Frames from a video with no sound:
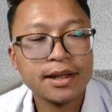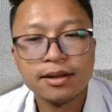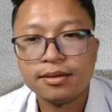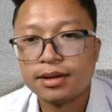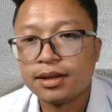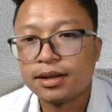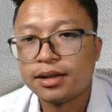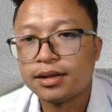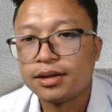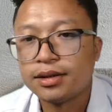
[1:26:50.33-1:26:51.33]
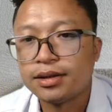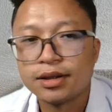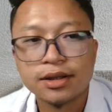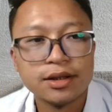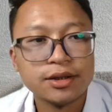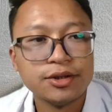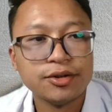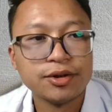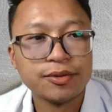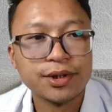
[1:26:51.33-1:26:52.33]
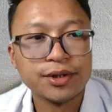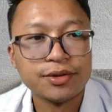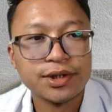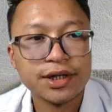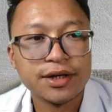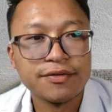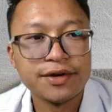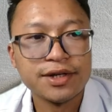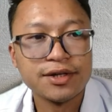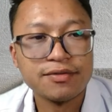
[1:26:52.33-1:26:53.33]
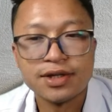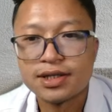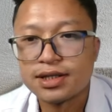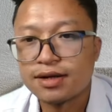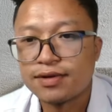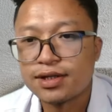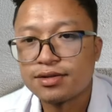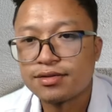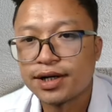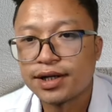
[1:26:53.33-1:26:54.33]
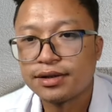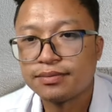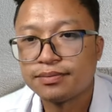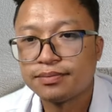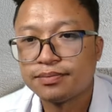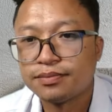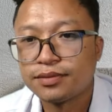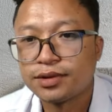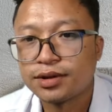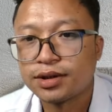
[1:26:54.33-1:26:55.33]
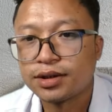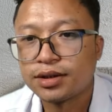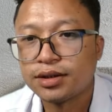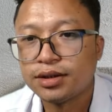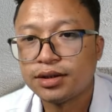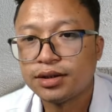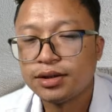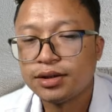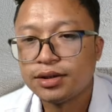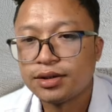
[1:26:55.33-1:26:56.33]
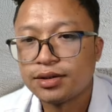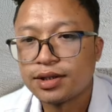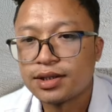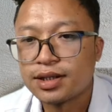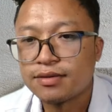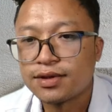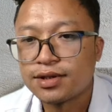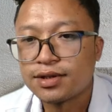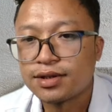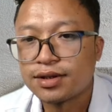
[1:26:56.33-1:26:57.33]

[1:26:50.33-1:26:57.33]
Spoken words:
And you are going to take a reference of this levels, right? Okay, so this levels.